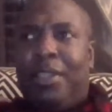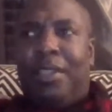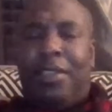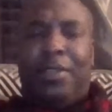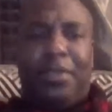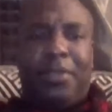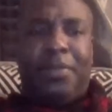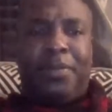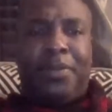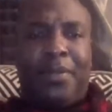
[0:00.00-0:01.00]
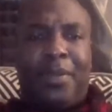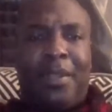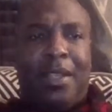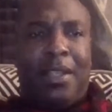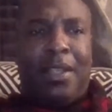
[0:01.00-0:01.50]
You know,
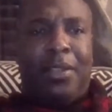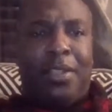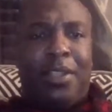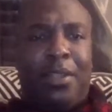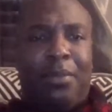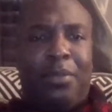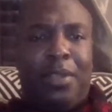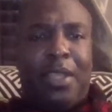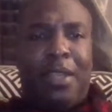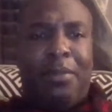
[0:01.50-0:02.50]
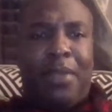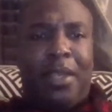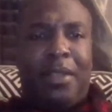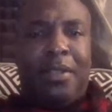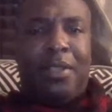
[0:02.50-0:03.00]
and I looked it up what that
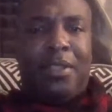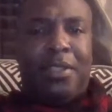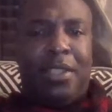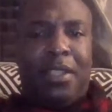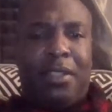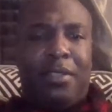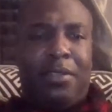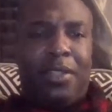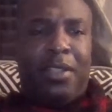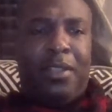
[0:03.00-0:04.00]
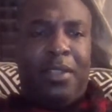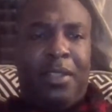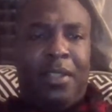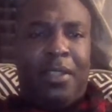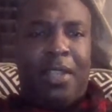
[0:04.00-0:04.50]
meant, and it's like, okay,
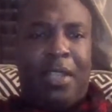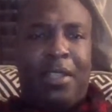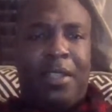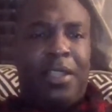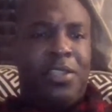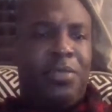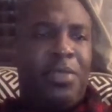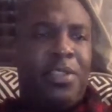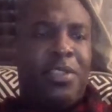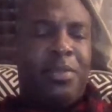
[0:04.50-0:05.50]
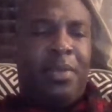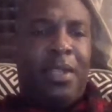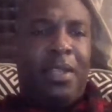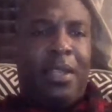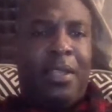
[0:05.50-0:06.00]
I think that should be
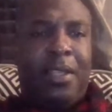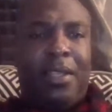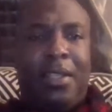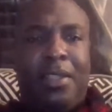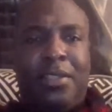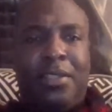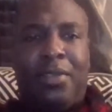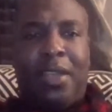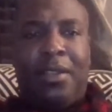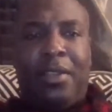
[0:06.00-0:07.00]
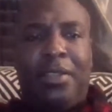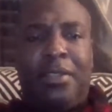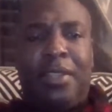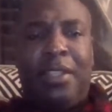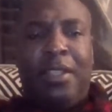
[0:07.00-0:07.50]
displayed. I think that history,
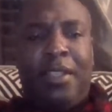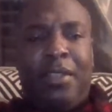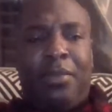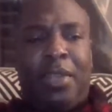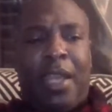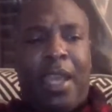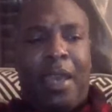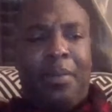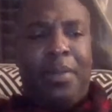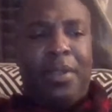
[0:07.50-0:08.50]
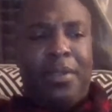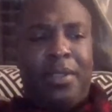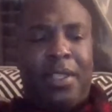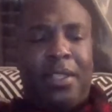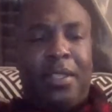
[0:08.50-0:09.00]
because what happened,
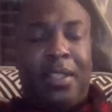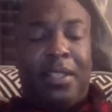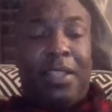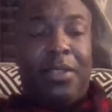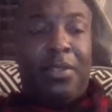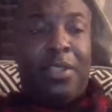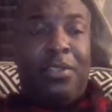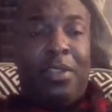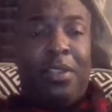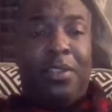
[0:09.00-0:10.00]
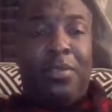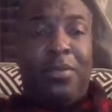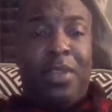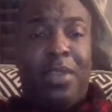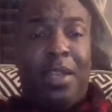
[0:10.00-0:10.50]
and I think what they're trying to
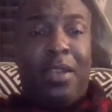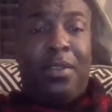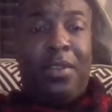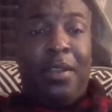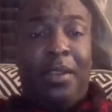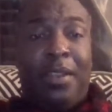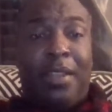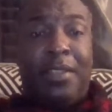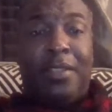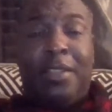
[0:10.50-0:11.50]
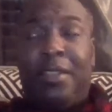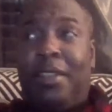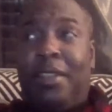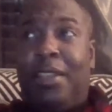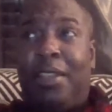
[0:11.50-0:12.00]
do now is they
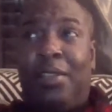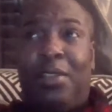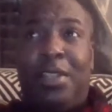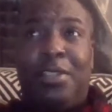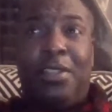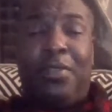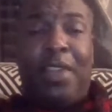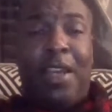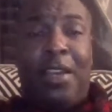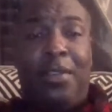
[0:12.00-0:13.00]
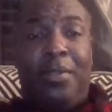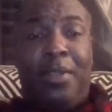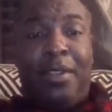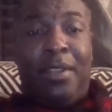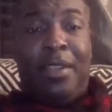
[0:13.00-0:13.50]
taking all that stuff down,
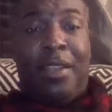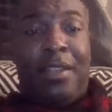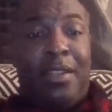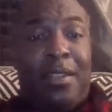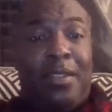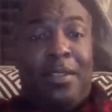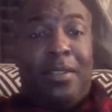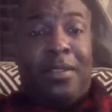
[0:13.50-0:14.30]
and then